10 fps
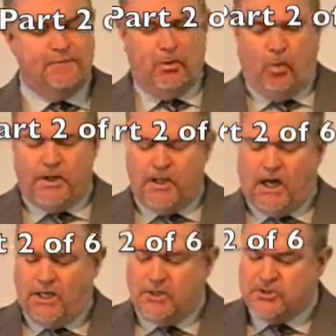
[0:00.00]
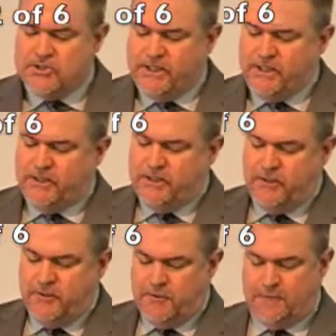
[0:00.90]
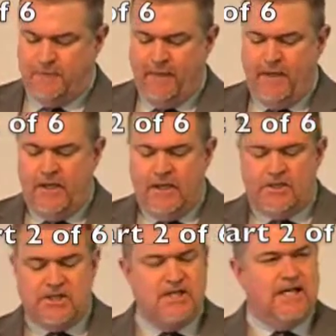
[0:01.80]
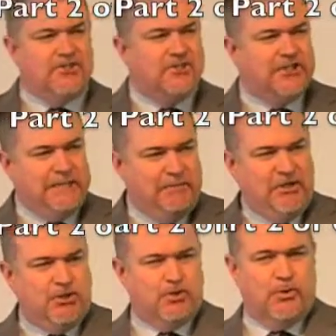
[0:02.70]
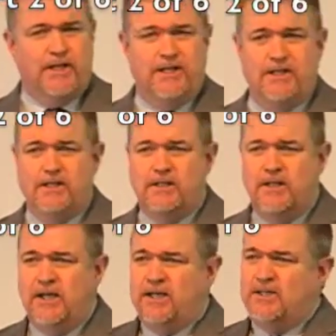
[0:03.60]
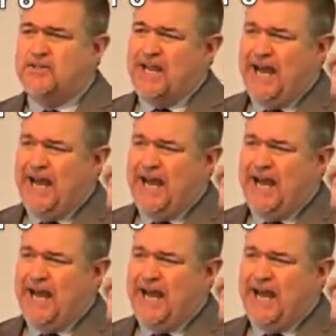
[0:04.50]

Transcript: But what God has done here is He has demonstrated His